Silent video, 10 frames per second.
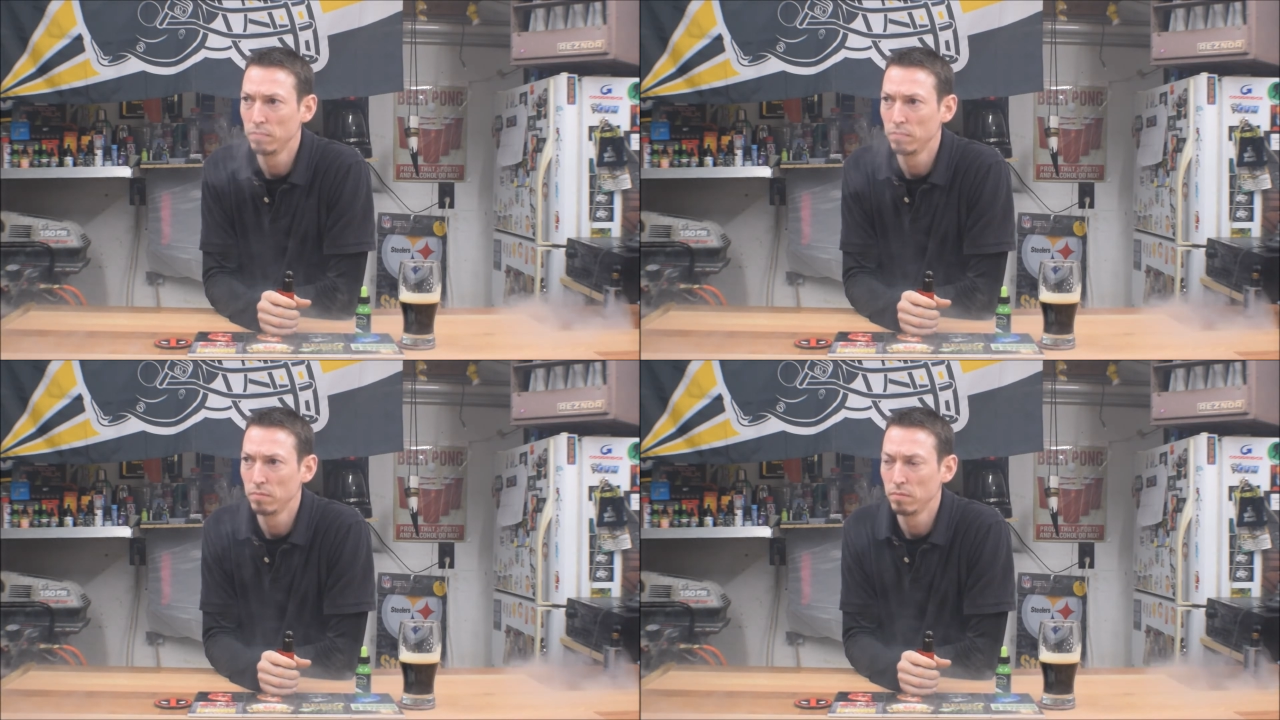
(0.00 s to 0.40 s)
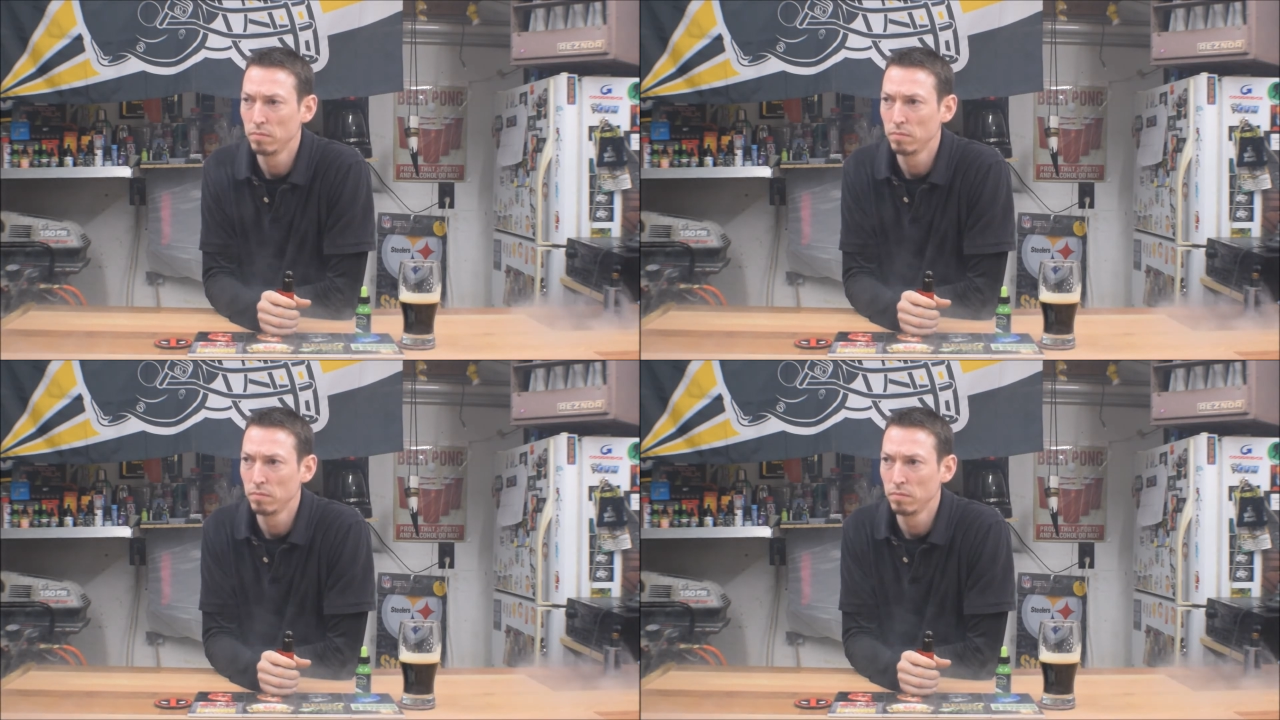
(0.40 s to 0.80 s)

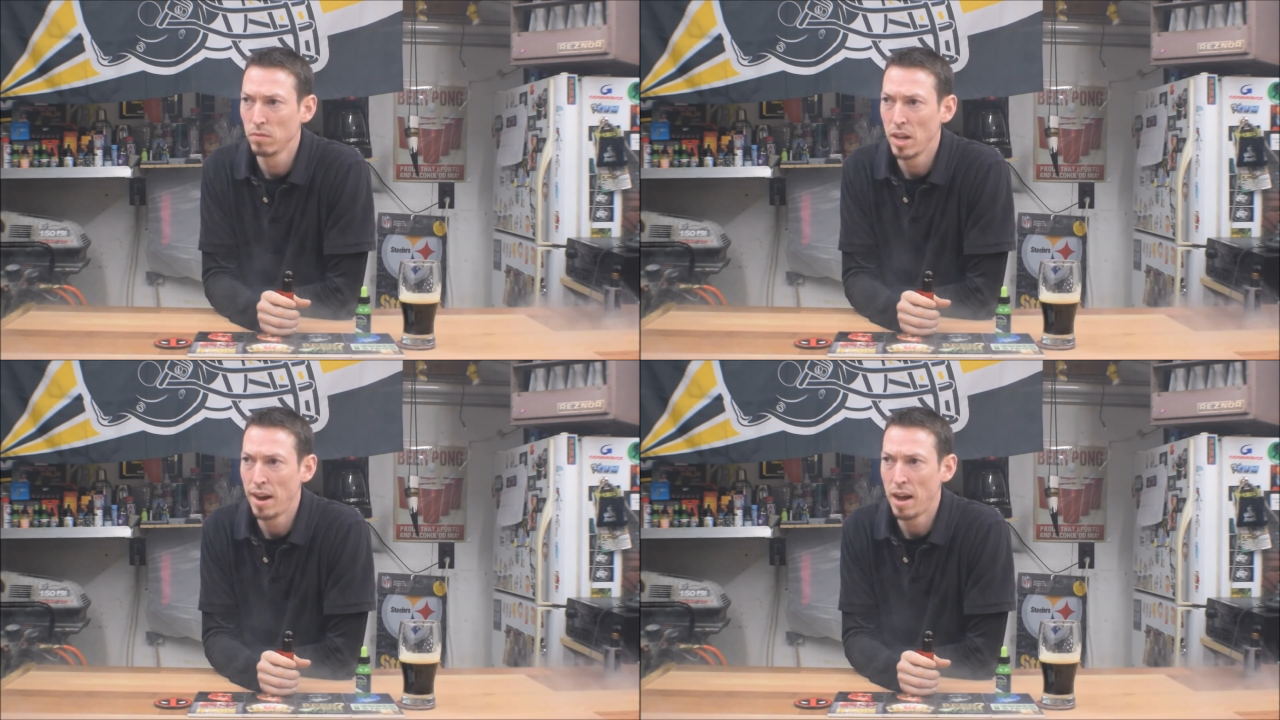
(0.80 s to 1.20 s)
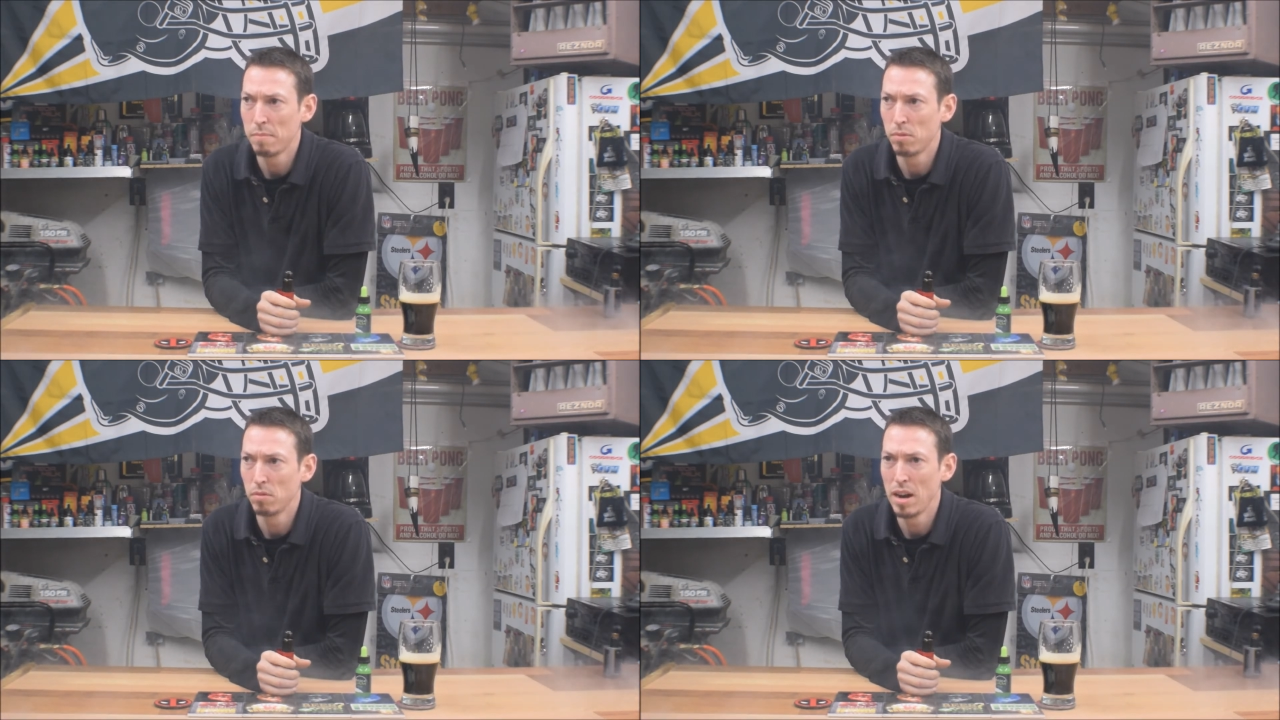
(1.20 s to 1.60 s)
Yeah. And
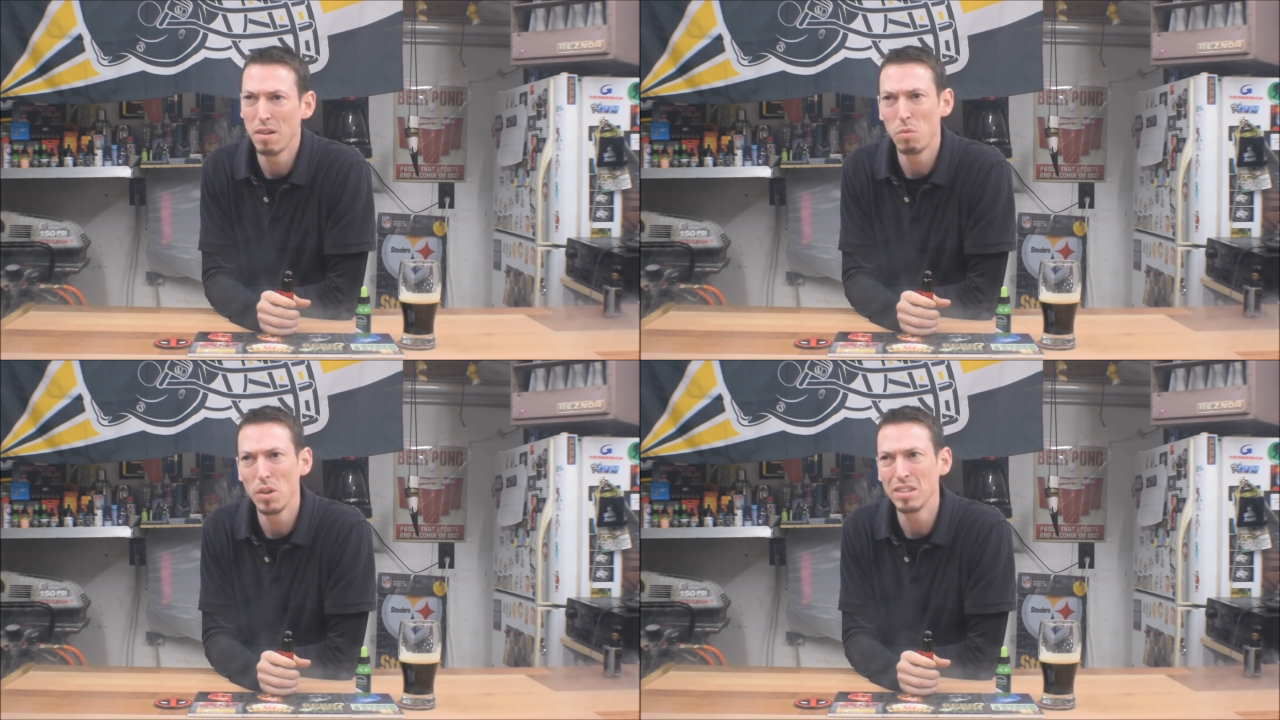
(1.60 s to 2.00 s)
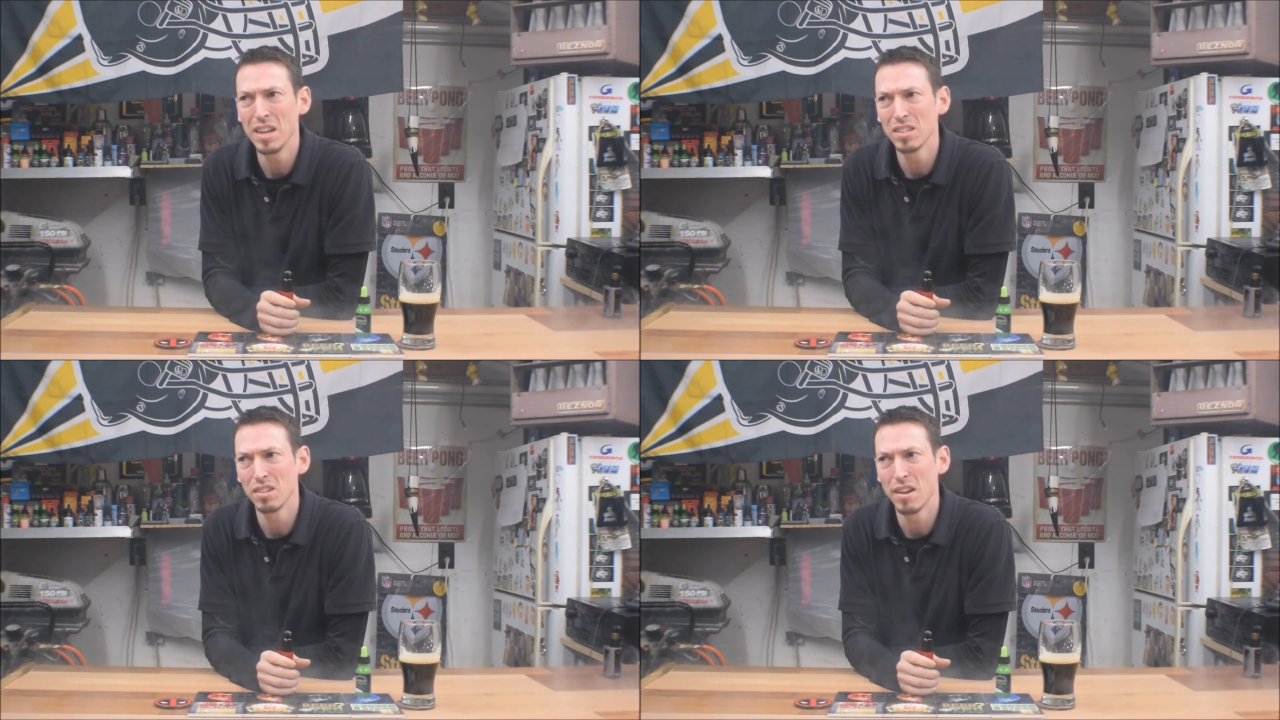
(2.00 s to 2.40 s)
apple. I don't really
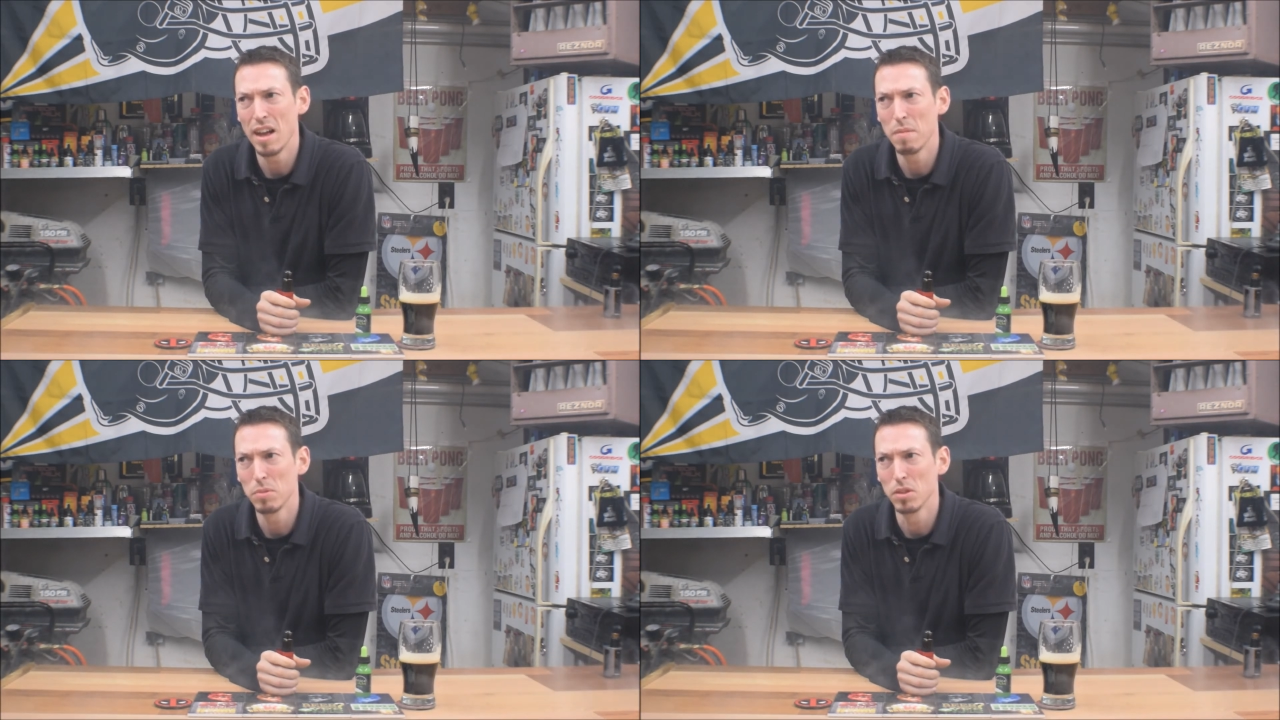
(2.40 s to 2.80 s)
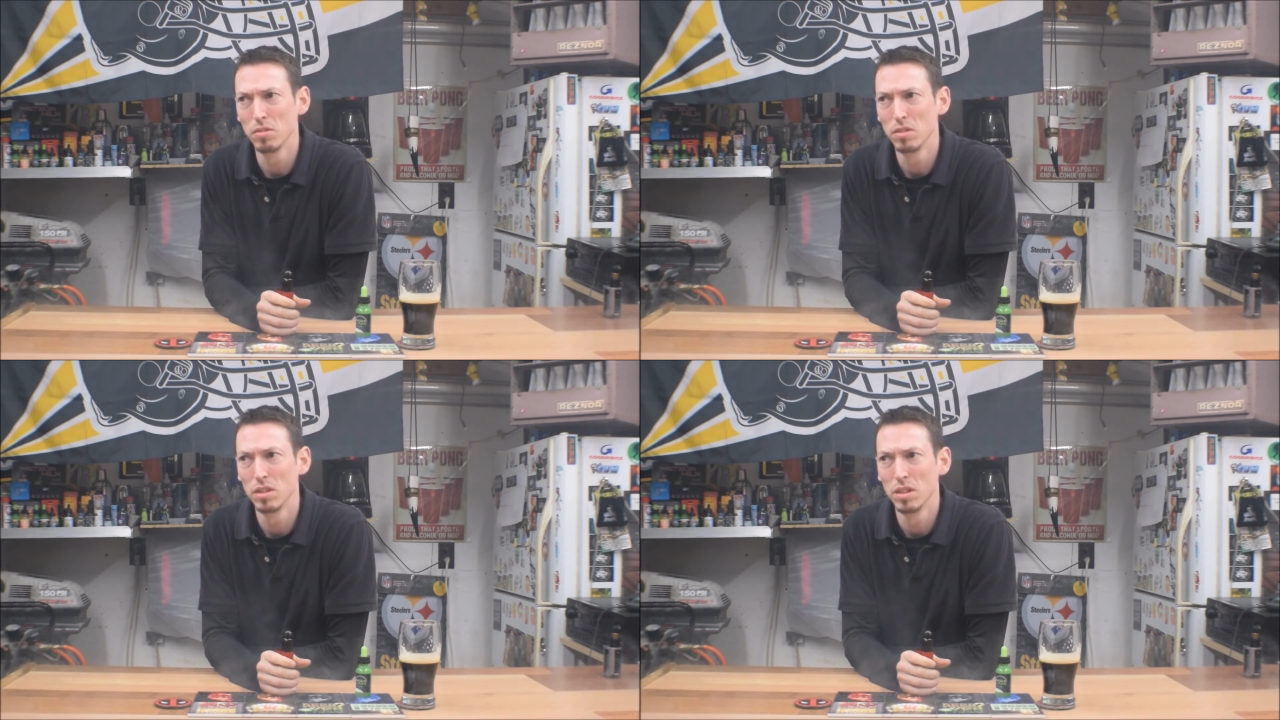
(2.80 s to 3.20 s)
taste a lot of apple,
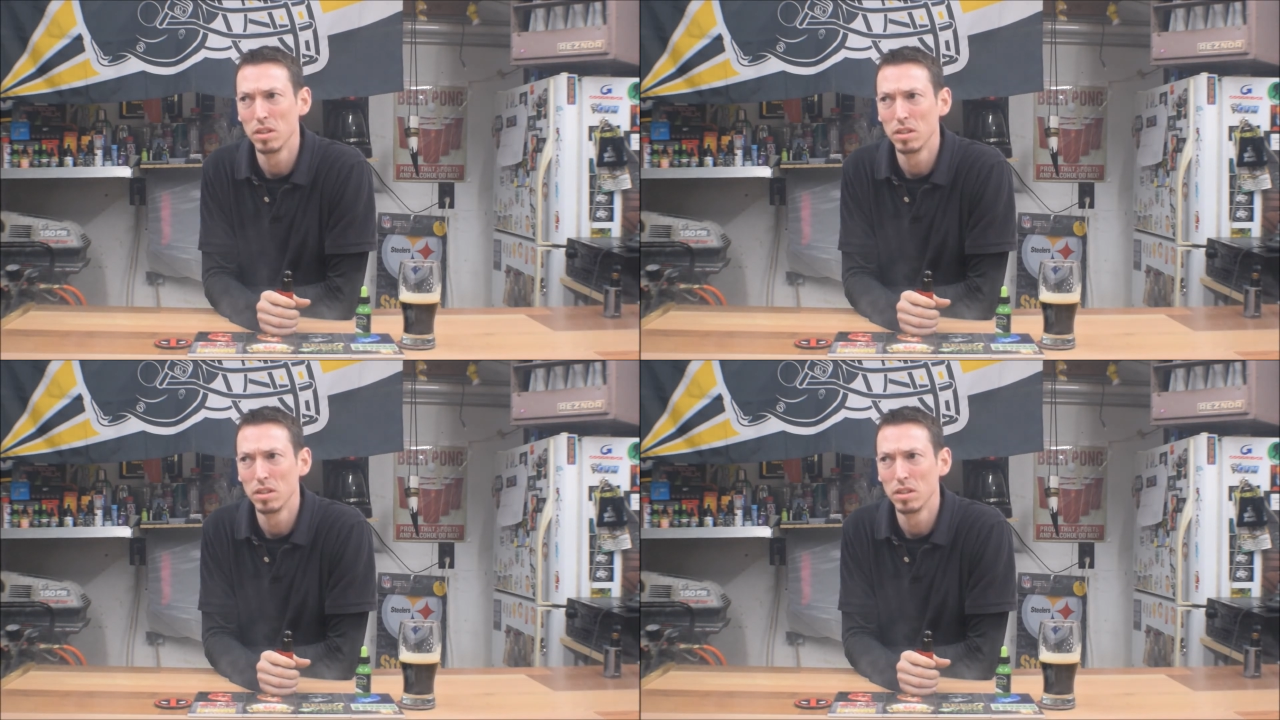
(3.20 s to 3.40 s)
though.